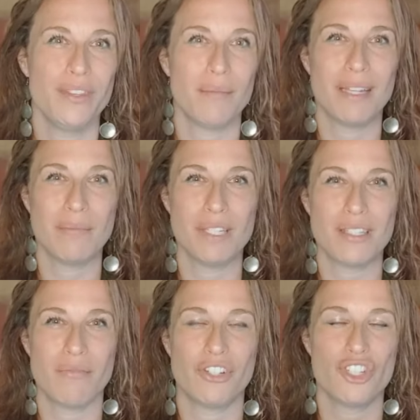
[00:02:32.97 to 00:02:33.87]
there might be
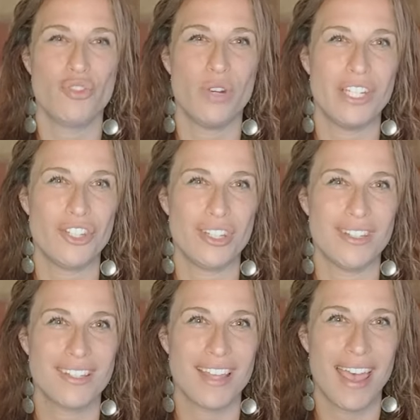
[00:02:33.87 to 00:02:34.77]
some
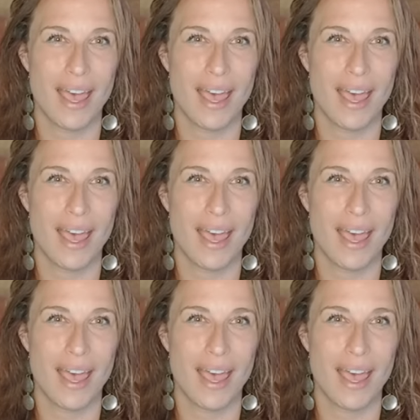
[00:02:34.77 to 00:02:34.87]
frustrations